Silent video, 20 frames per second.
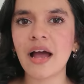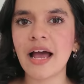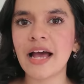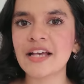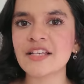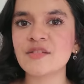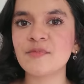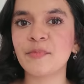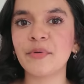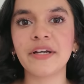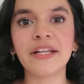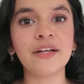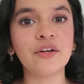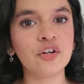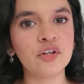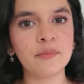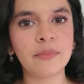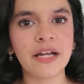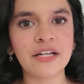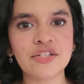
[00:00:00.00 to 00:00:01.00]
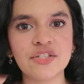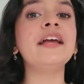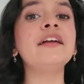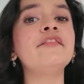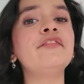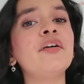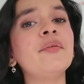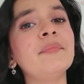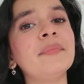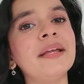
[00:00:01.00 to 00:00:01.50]
has pretty good bedsheets. Like
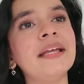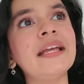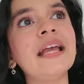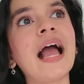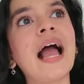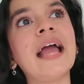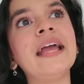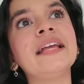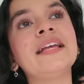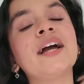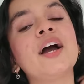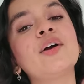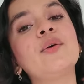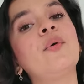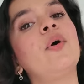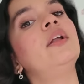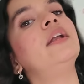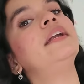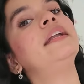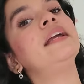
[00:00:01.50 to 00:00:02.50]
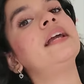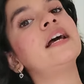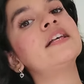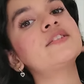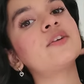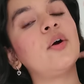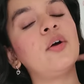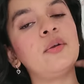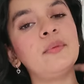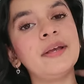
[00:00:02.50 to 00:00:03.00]
for me, IKEA quality
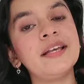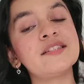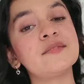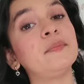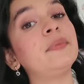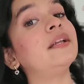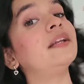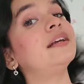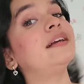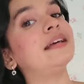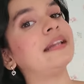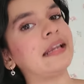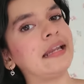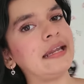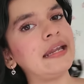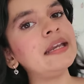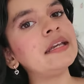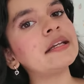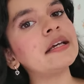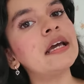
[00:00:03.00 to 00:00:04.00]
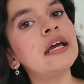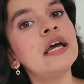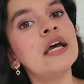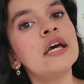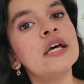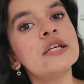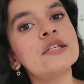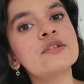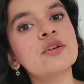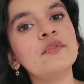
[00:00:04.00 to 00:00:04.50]
has always been great.
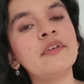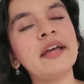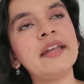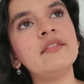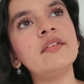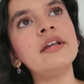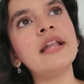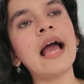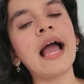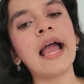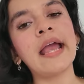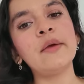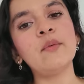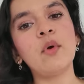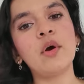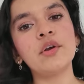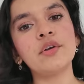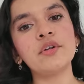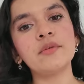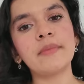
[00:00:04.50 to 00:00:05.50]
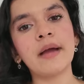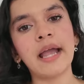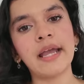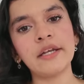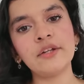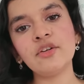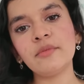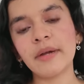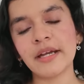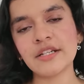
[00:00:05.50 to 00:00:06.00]
So whenever I want to buy
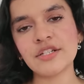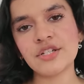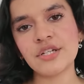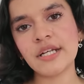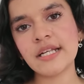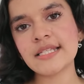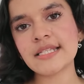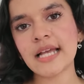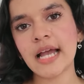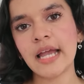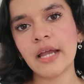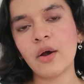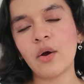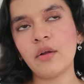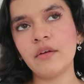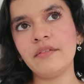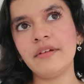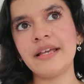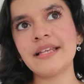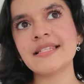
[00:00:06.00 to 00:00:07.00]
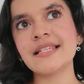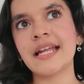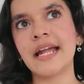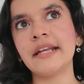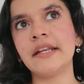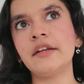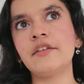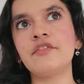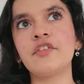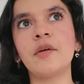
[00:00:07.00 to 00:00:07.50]
new bedsheets, I always
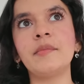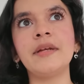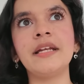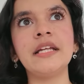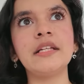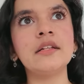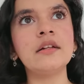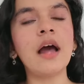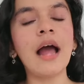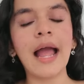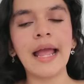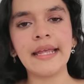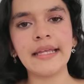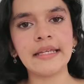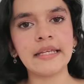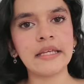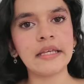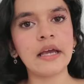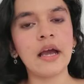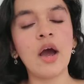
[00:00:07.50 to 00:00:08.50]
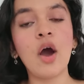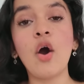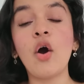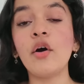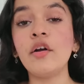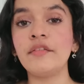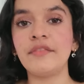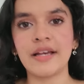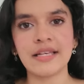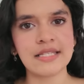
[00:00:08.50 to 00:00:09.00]
get it from either IKEA
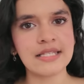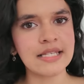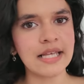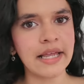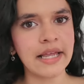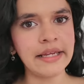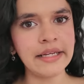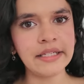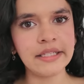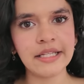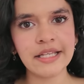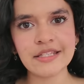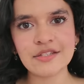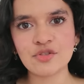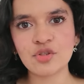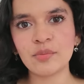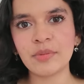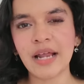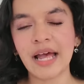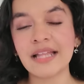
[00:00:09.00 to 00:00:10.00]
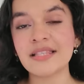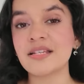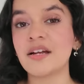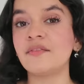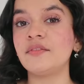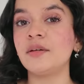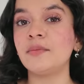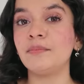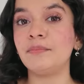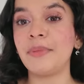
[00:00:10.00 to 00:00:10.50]
or Bedside. These two brands
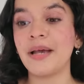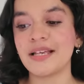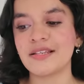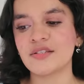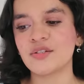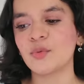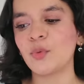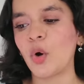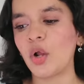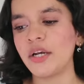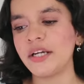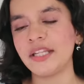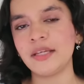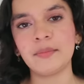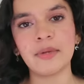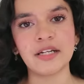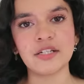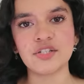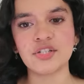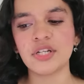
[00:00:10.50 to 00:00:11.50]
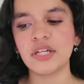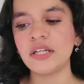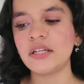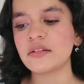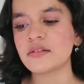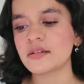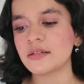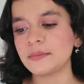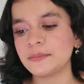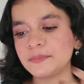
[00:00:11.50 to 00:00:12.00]
have the best quality bedsheets.